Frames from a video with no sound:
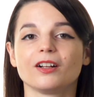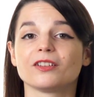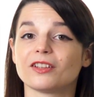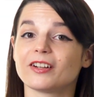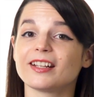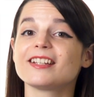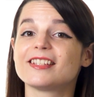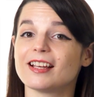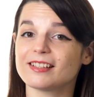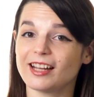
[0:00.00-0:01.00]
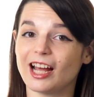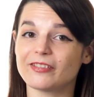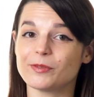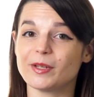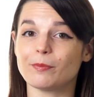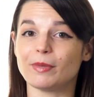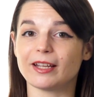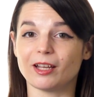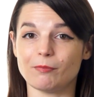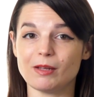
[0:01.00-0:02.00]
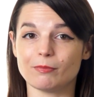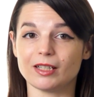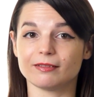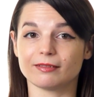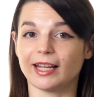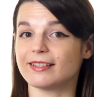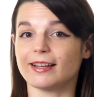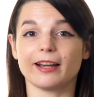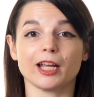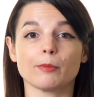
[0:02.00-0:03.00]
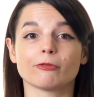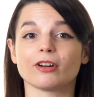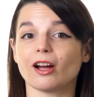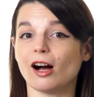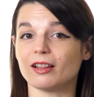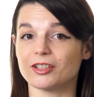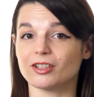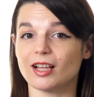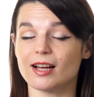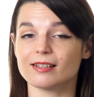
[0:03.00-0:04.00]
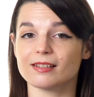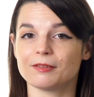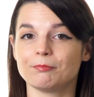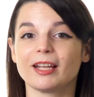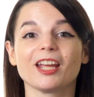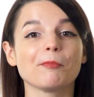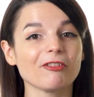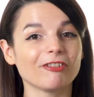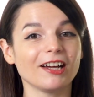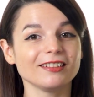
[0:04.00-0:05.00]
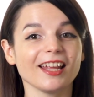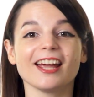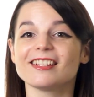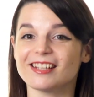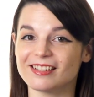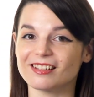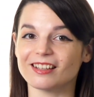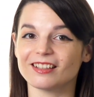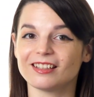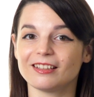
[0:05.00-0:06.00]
Learning doesn't have to be a big commitment, like signing up for a college class. It can be fun and easy.